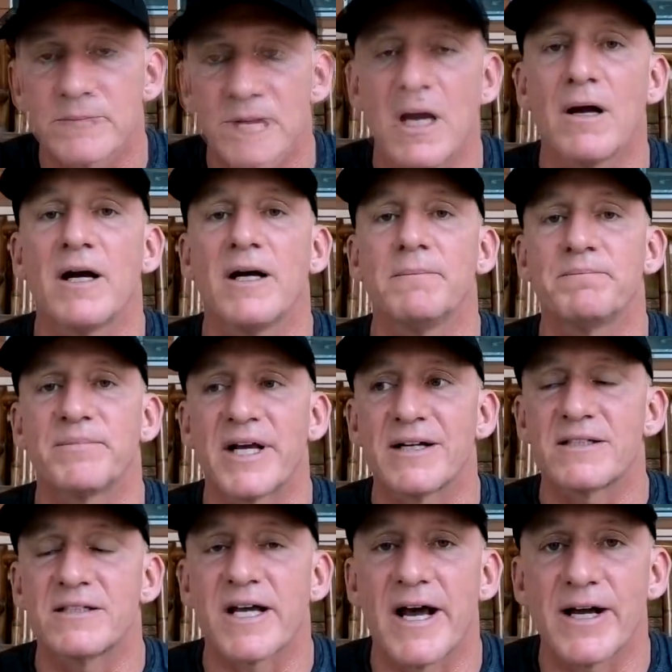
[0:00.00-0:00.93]
All right,
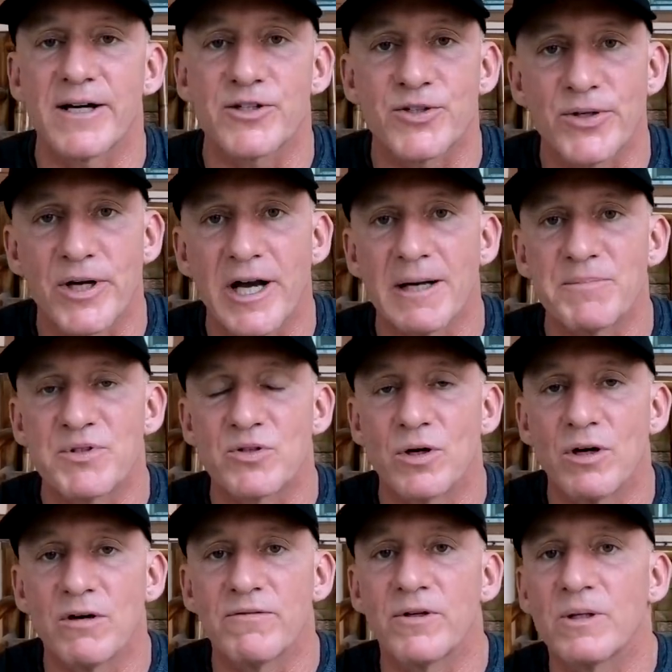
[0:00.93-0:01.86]
that diatribe's
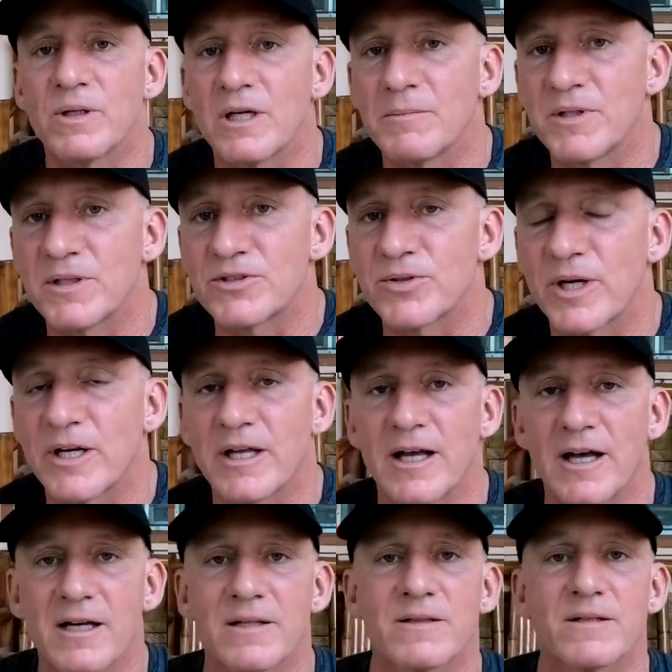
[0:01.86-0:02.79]
over. I'm going to try
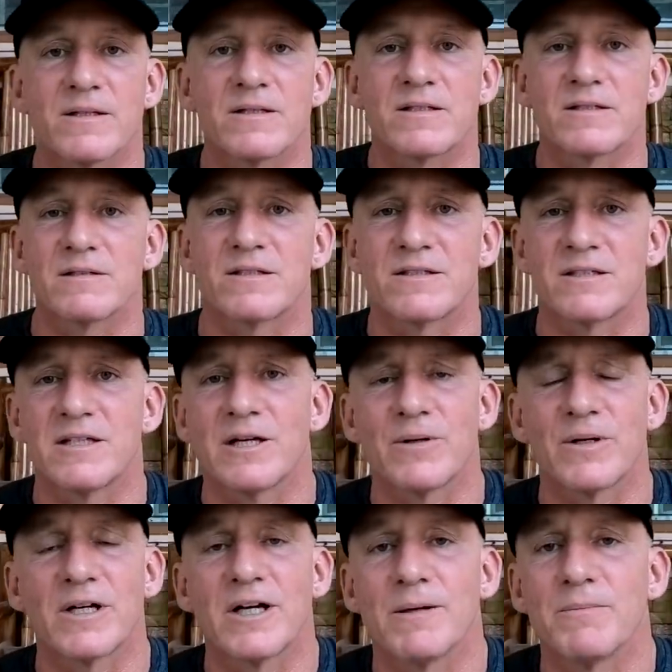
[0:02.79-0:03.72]
to edit this and see
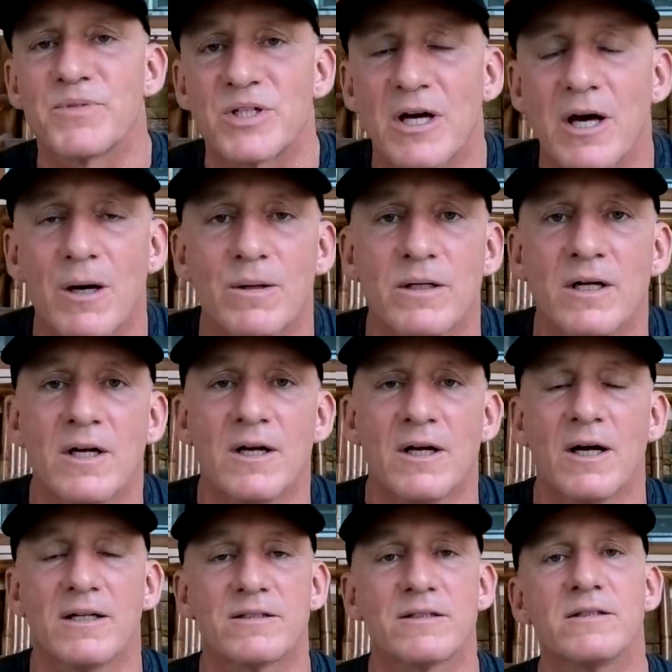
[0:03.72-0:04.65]
how it comes out.
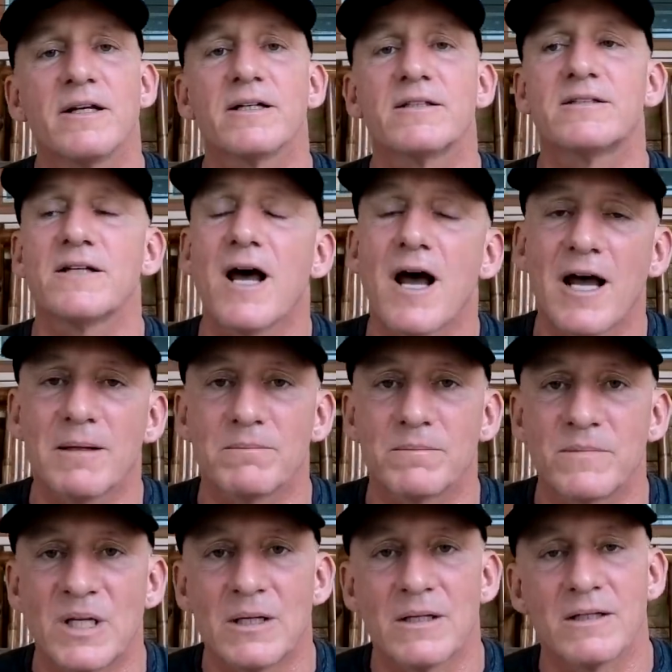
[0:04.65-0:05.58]
Until next
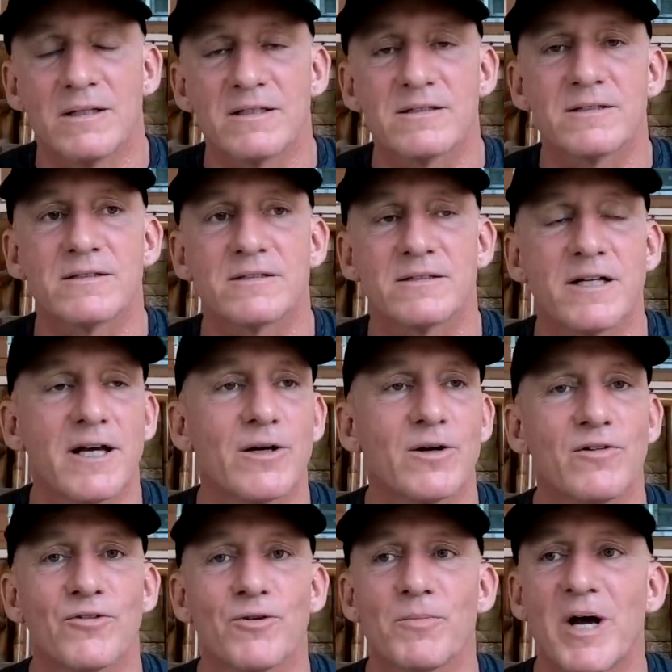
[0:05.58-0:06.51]
time, this is Ned
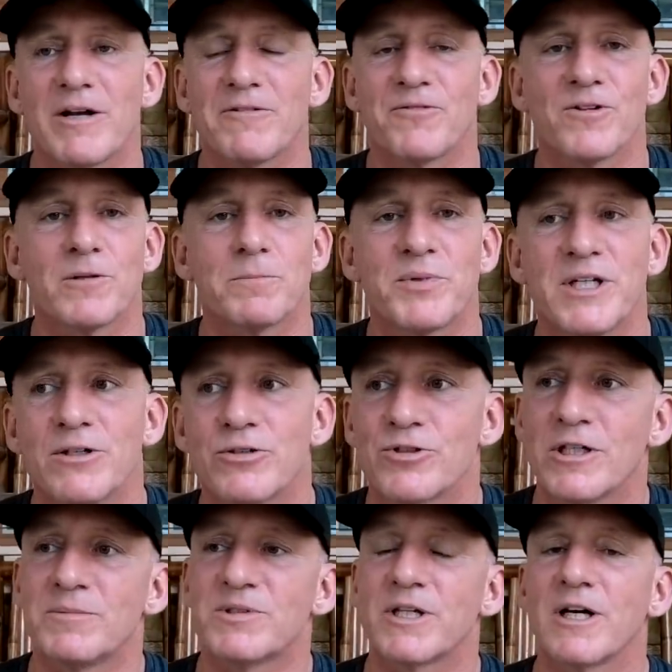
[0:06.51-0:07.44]
over at My Philippine
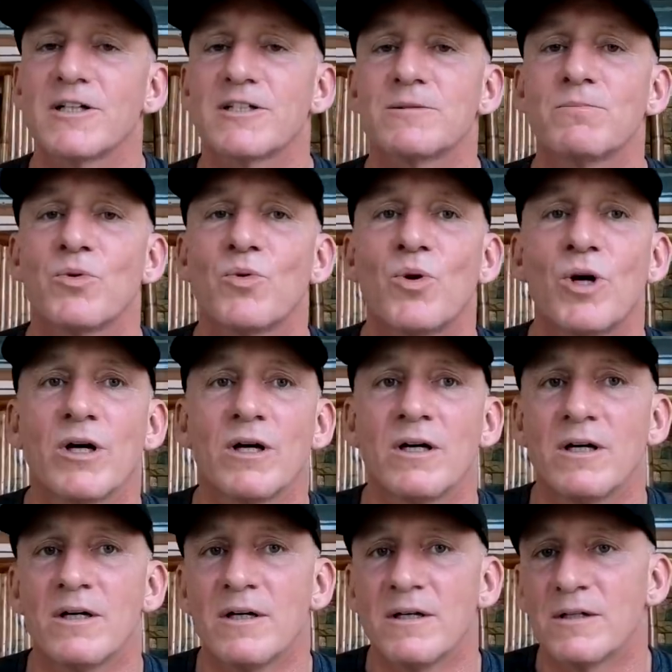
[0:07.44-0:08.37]
Dreams, and I got some more
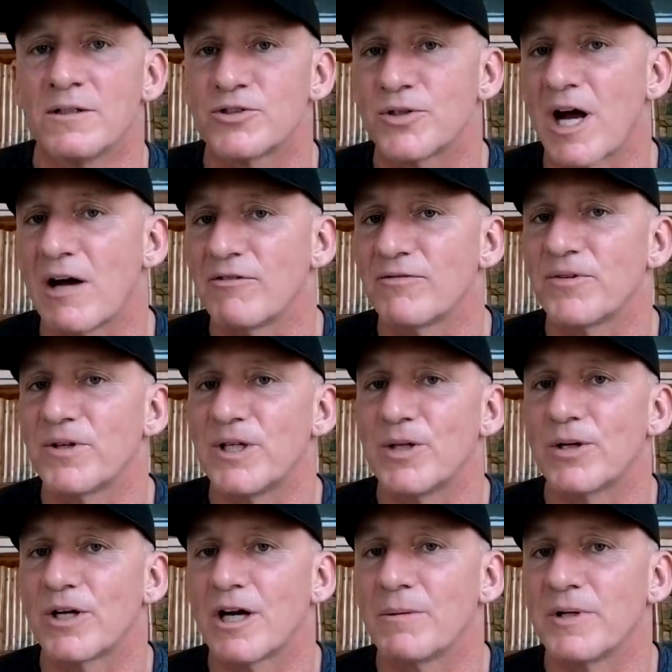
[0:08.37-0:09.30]
travel
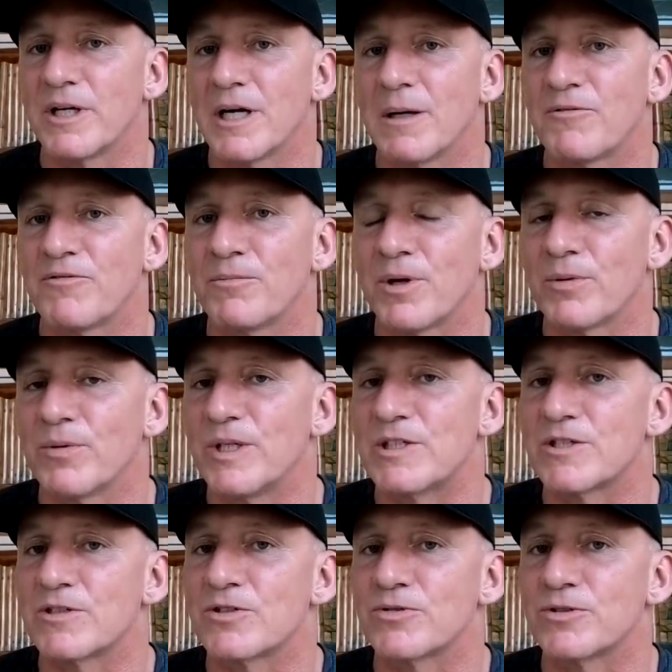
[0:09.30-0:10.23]
video coming up from our
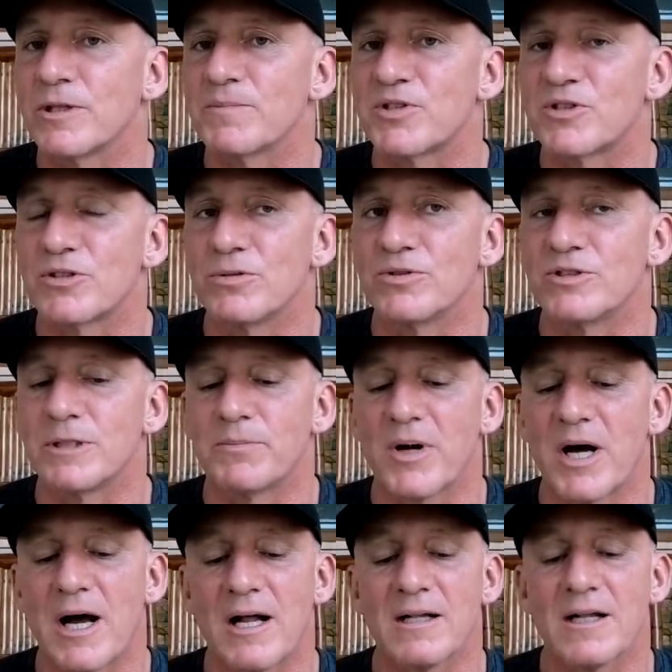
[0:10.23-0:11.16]
recent trips to
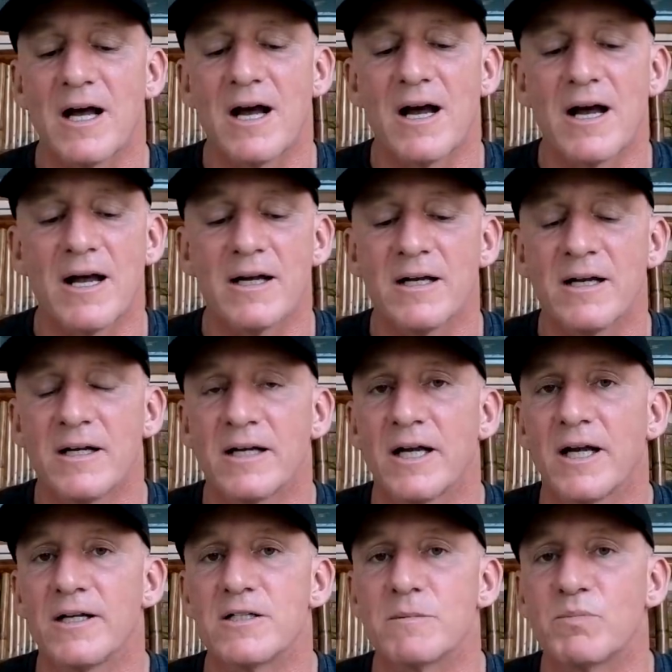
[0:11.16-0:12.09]
Sipalay
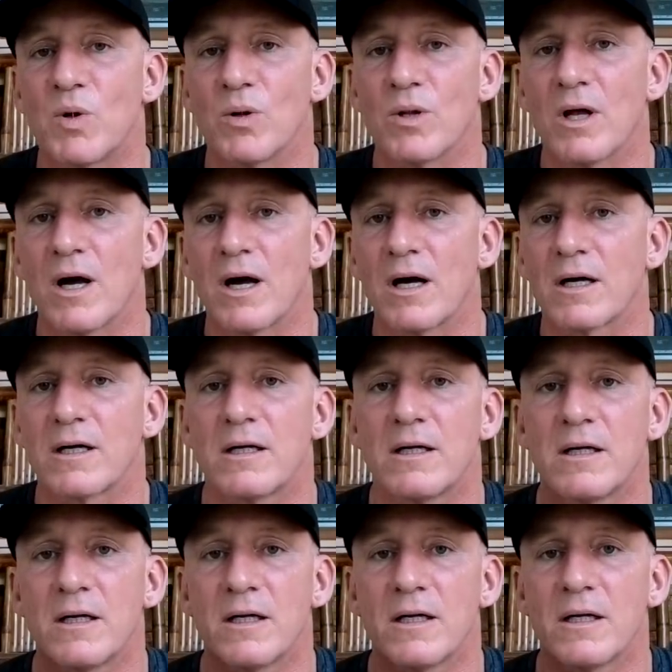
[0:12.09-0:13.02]
and to Polag.
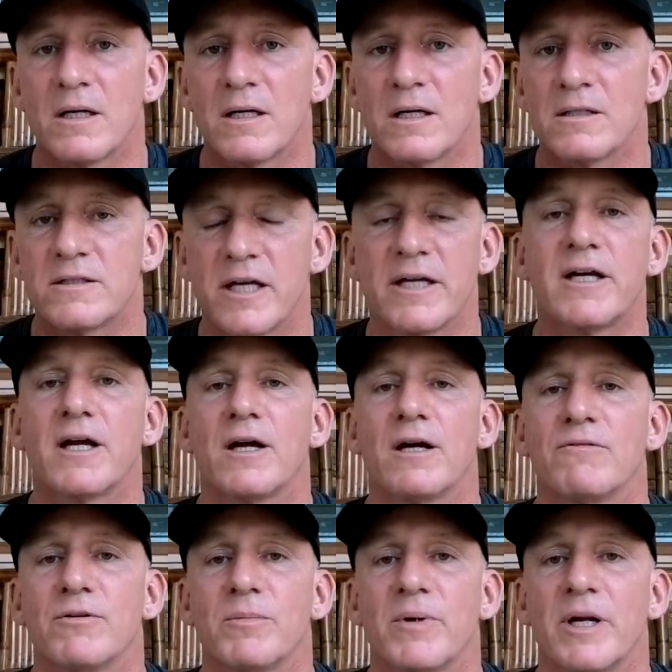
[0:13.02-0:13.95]
Take
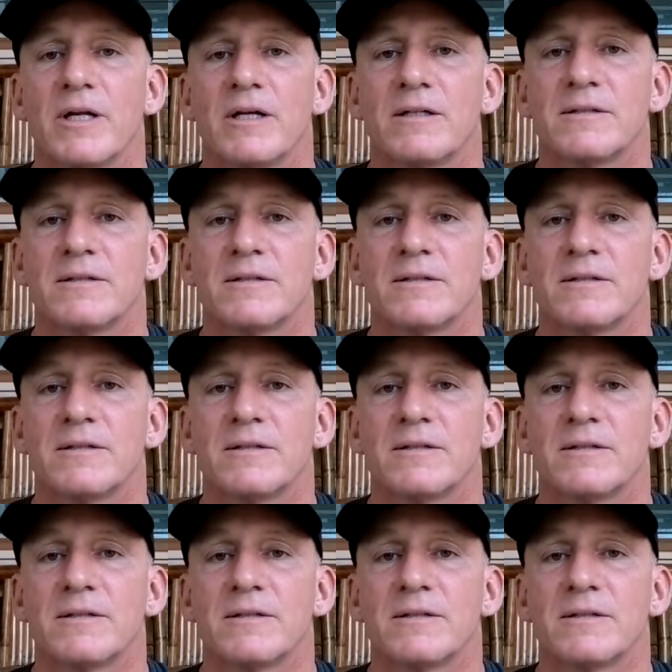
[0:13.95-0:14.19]
care, everybody.